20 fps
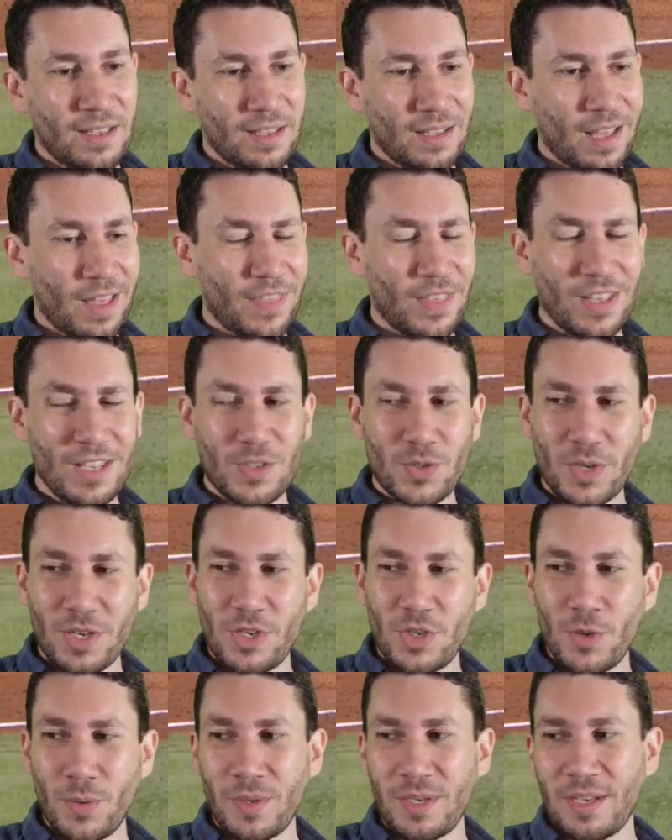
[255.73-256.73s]
think he's trying to
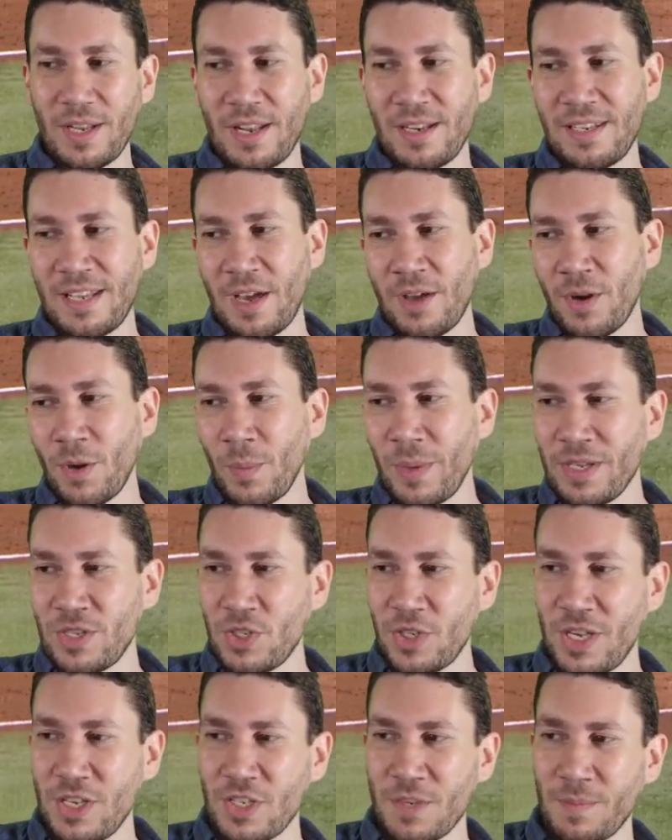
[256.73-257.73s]
do a down and away
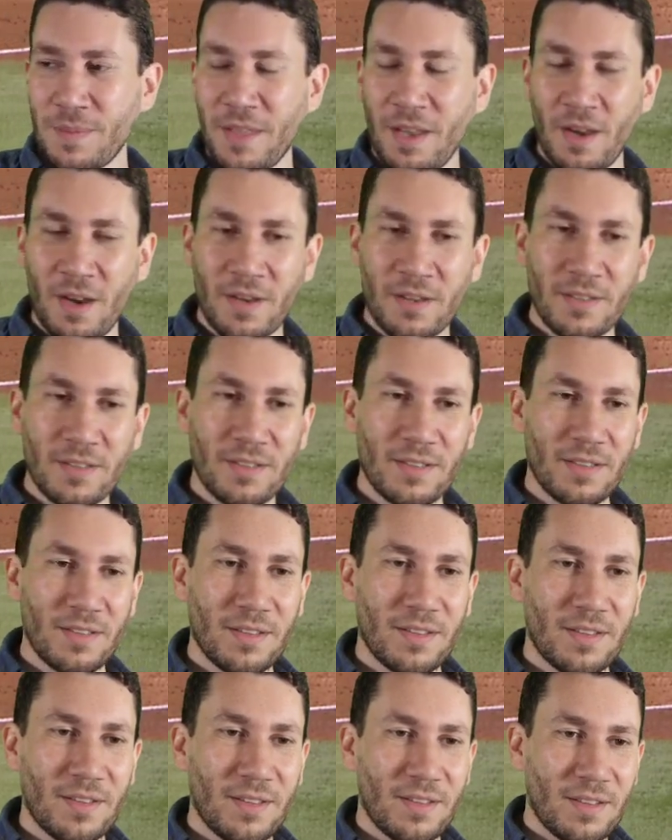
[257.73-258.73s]
changeup there.
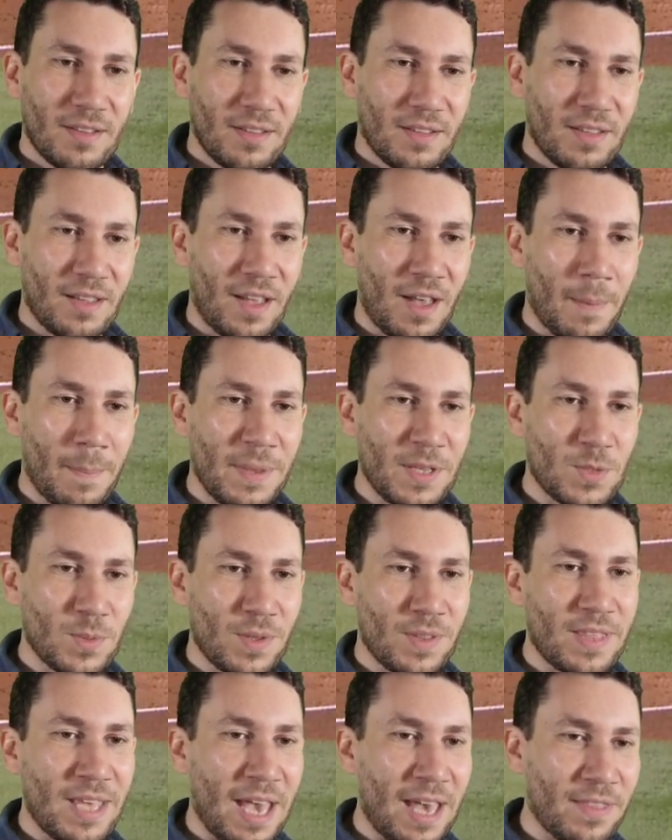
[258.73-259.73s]
Miss with that.